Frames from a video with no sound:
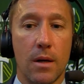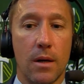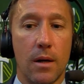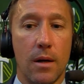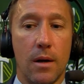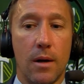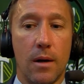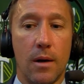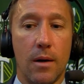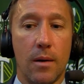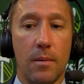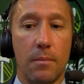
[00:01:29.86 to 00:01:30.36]

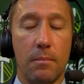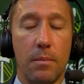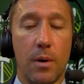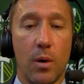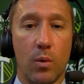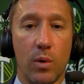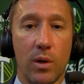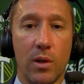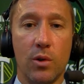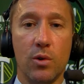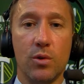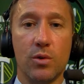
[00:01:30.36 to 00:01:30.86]
Um,
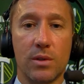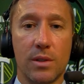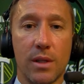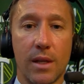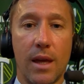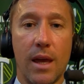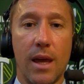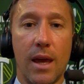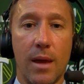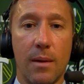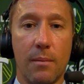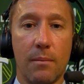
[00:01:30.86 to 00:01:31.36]
but we lose the
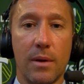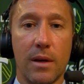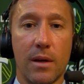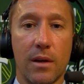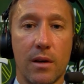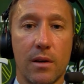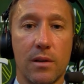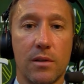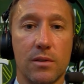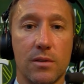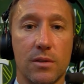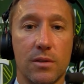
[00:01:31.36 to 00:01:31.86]
game
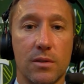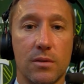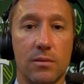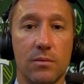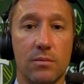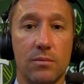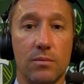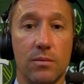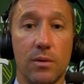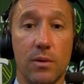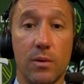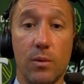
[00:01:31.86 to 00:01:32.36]
because
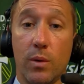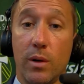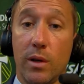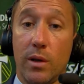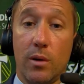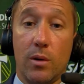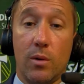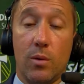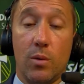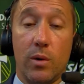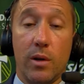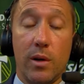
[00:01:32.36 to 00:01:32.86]
we
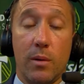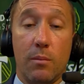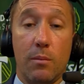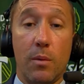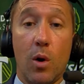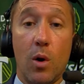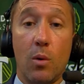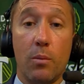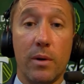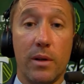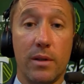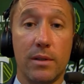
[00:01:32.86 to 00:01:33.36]
don't win a
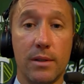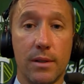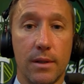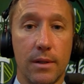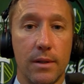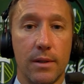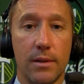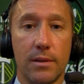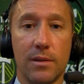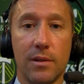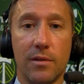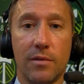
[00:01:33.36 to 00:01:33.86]
moment
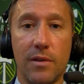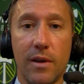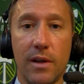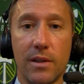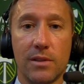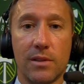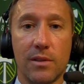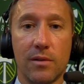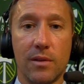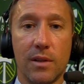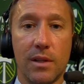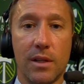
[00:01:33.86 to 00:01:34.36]

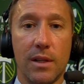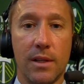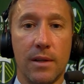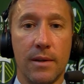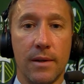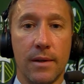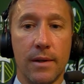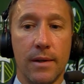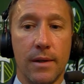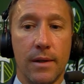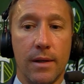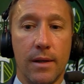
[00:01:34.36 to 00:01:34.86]
defensively
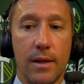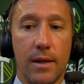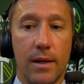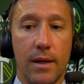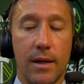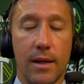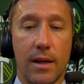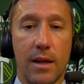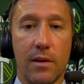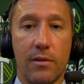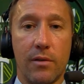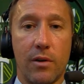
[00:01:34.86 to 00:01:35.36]

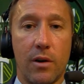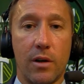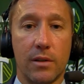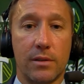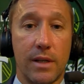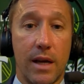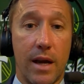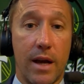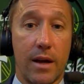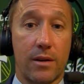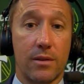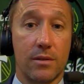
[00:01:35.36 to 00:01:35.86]
and give our
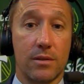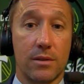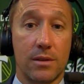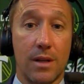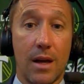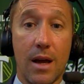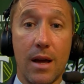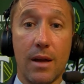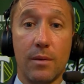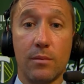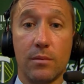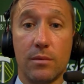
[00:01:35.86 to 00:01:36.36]
attackers
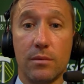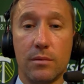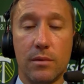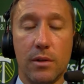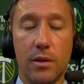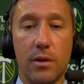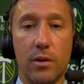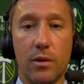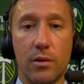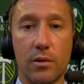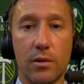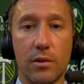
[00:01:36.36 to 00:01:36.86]
time,
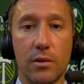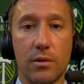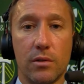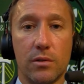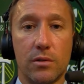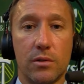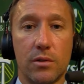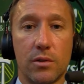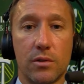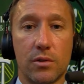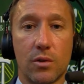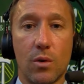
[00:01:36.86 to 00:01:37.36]
you know, to,
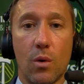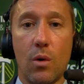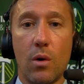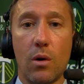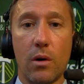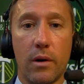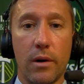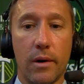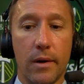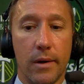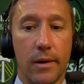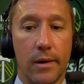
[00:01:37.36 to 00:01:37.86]
to
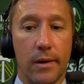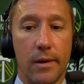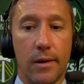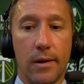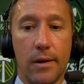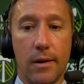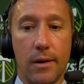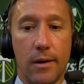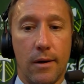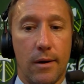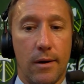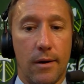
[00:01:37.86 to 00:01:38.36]
score.
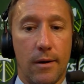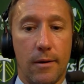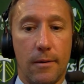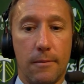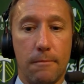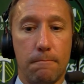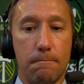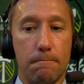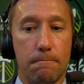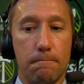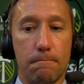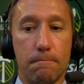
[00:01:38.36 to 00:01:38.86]

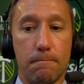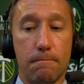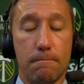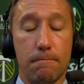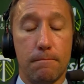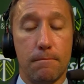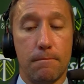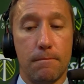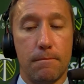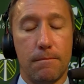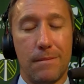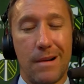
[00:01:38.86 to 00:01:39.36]
Um,
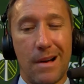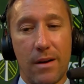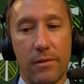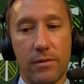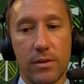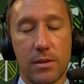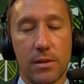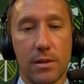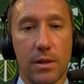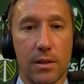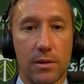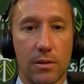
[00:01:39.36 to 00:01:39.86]

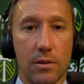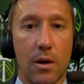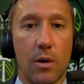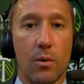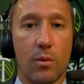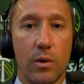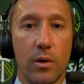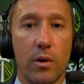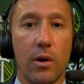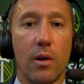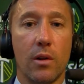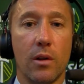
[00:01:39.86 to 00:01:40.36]
obviously, I thought
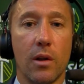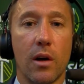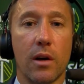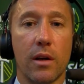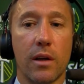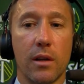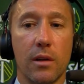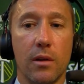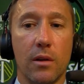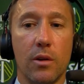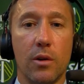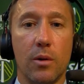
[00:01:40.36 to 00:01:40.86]
we were
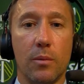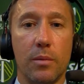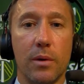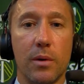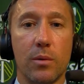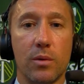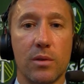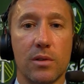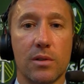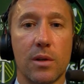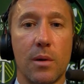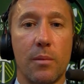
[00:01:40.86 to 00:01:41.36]
unlucky a little
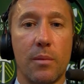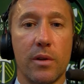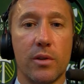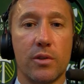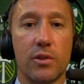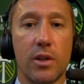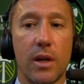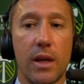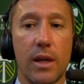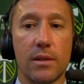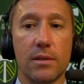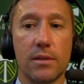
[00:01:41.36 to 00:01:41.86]
bit with some of the
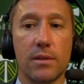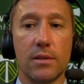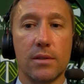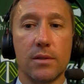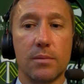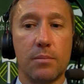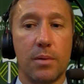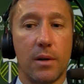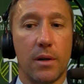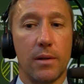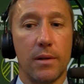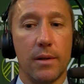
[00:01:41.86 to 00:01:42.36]

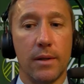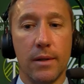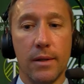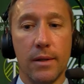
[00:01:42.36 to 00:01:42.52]
chances, but,